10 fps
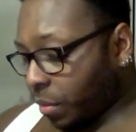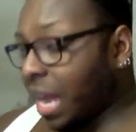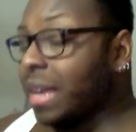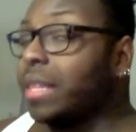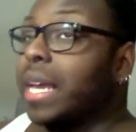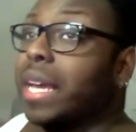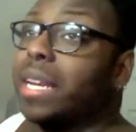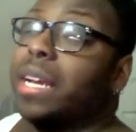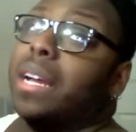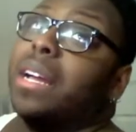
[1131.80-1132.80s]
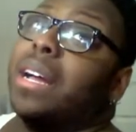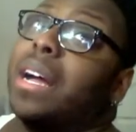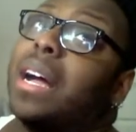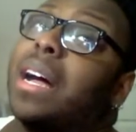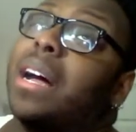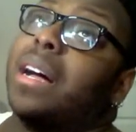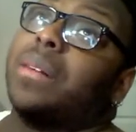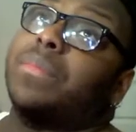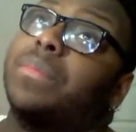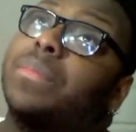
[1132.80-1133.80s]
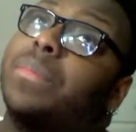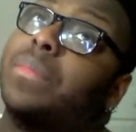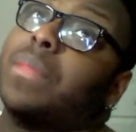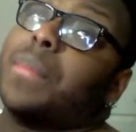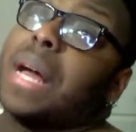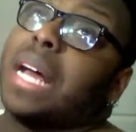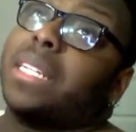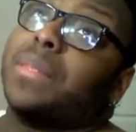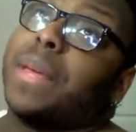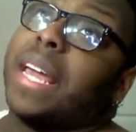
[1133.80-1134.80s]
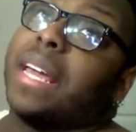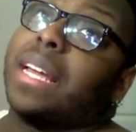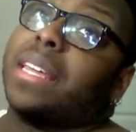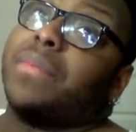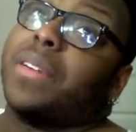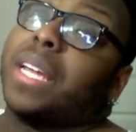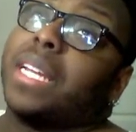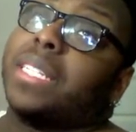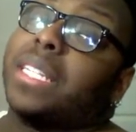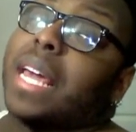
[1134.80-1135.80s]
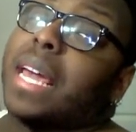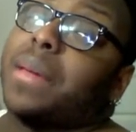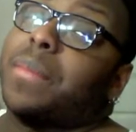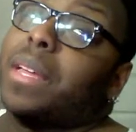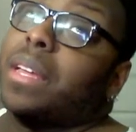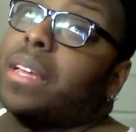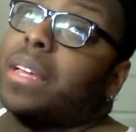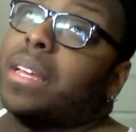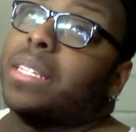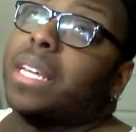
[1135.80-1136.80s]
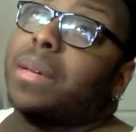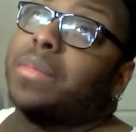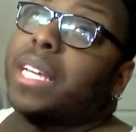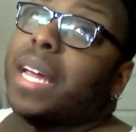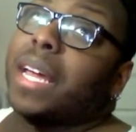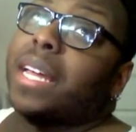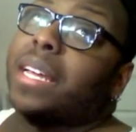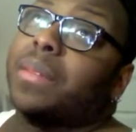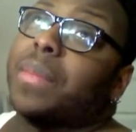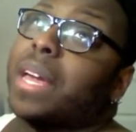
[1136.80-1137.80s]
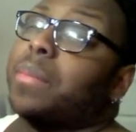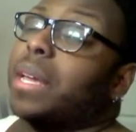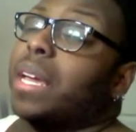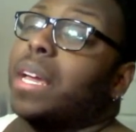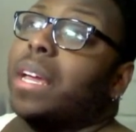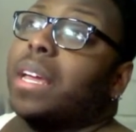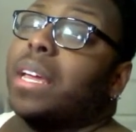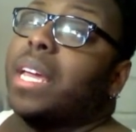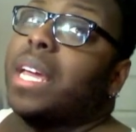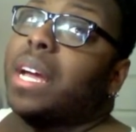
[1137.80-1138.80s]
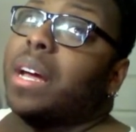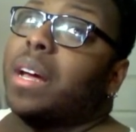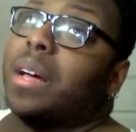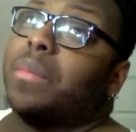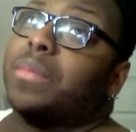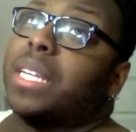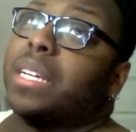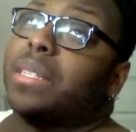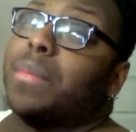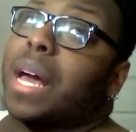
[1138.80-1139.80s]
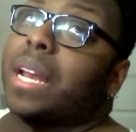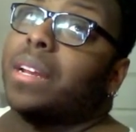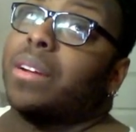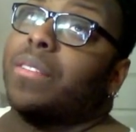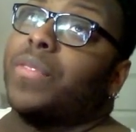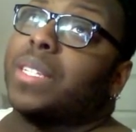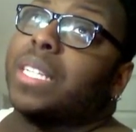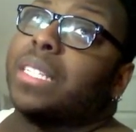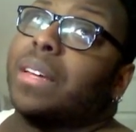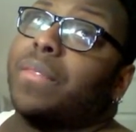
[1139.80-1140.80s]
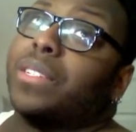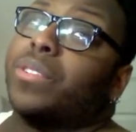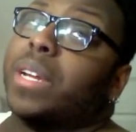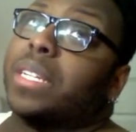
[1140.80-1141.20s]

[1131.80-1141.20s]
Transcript: and then, Amada's man, I keep forgetting his name, is it MJ? Maybe. He, tells Amada to go fix herself a drink or